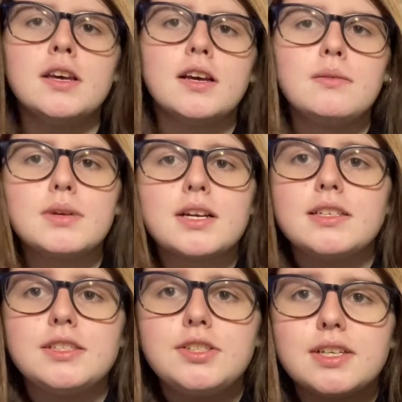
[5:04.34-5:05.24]
I'm gonna kind
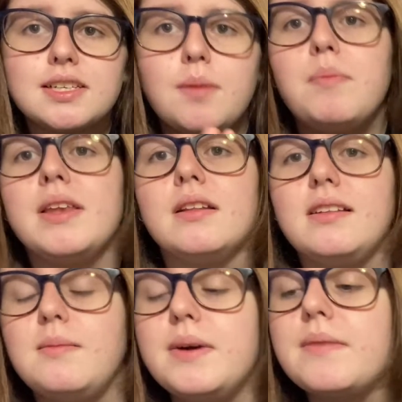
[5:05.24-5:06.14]
of teach you guys how to bend a
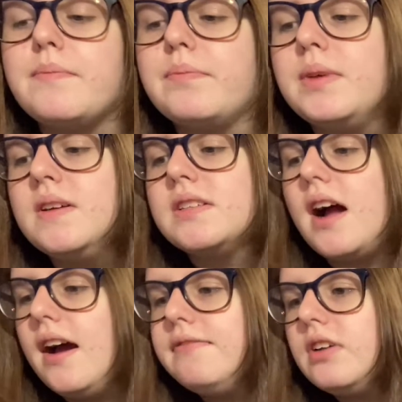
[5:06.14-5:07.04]
little bit, because
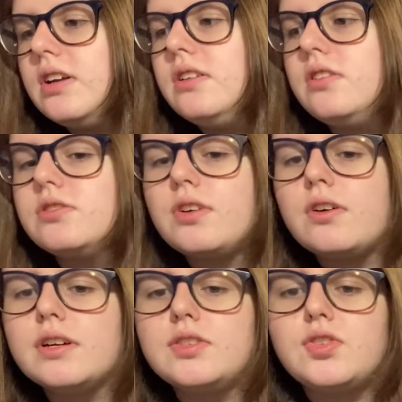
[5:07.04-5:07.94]
I find
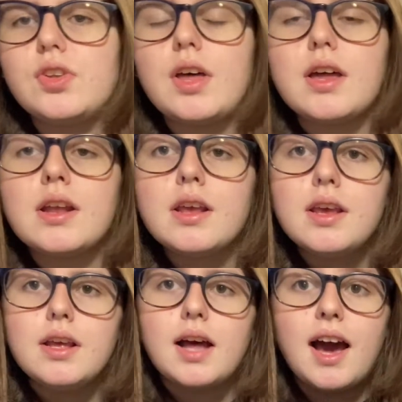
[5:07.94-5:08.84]
guitarists a lot,
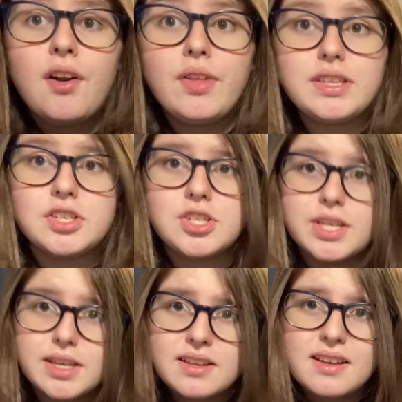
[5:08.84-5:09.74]
I don't like to
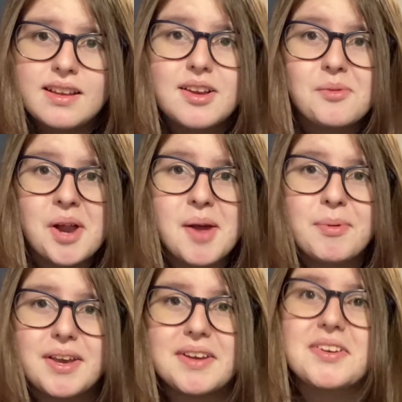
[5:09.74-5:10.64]
cheat. When I
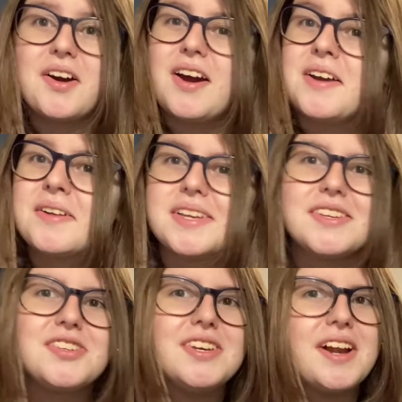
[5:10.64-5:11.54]
play guitar, I don't like to
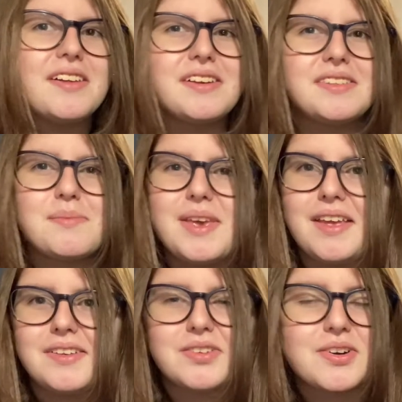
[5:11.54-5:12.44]
cheat. I like to make
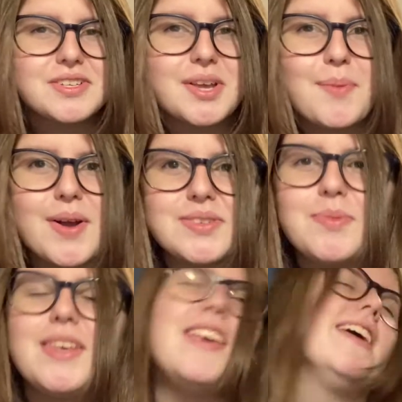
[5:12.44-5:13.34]
it as hard as I
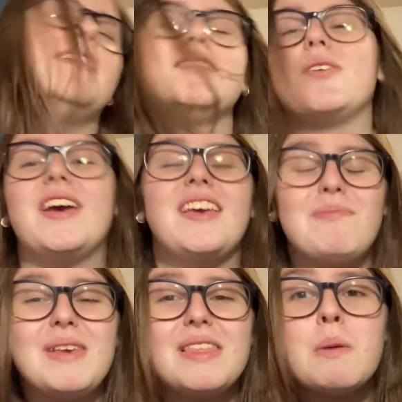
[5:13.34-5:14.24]
possibly can so I can
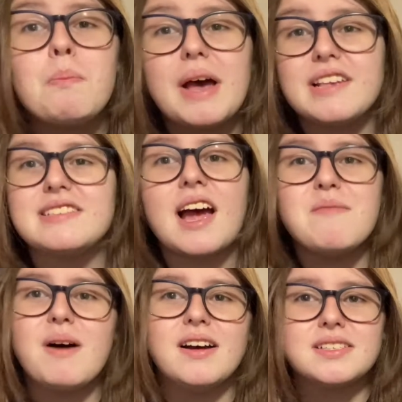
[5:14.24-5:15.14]
be the best I
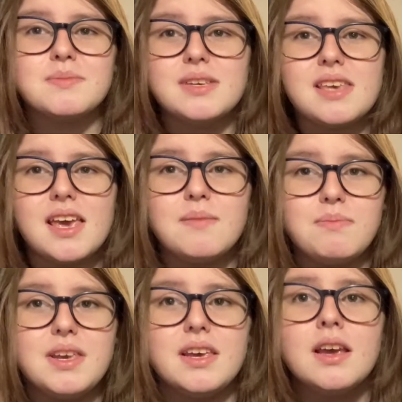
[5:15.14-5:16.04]
possibly can
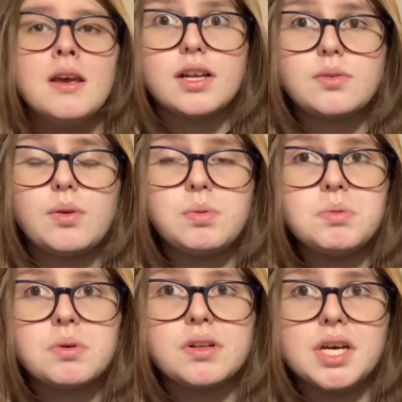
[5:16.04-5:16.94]
be. That's why when
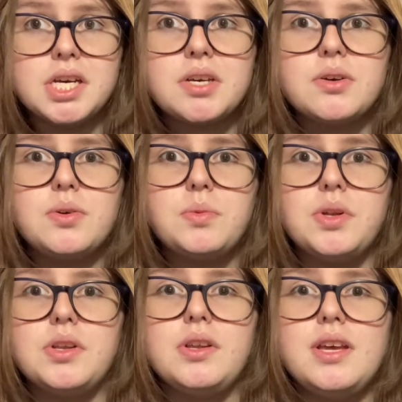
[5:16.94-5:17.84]
people are like,
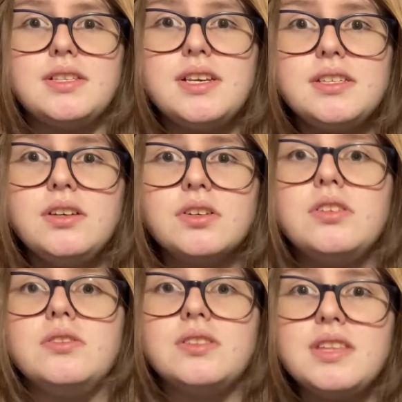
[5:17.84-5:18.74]
when it's easier to
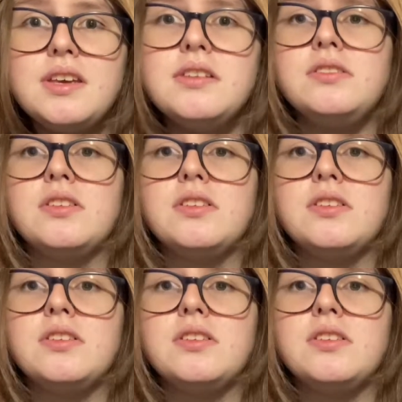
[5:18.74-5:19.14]
use these